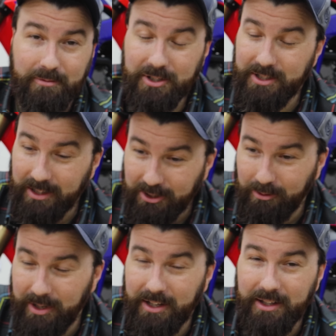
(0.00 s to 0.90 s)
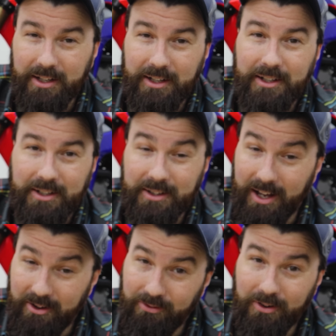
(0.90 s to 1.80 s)
up just a little bit,
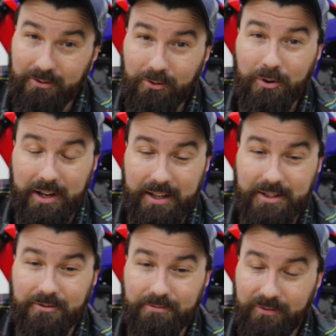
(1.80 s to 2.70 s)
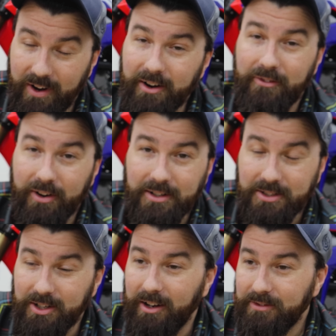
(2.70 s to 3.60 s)
that front fork is very, very
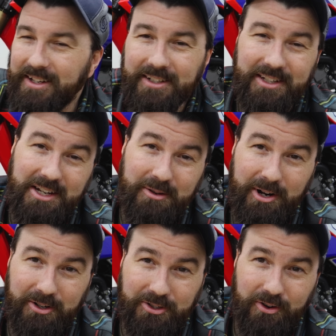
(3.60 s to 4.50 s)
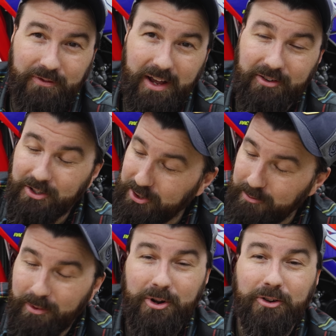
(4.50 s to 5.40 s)
soft. It doesn't get any better too if you have it in
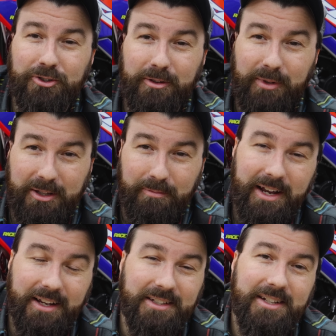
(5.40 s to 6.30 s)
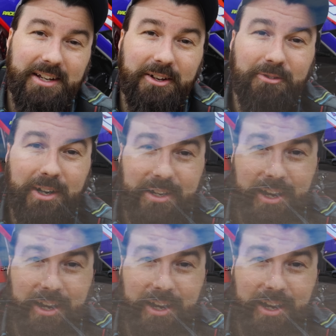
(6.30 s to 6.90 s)
supermoto trim like the bike is sitting in right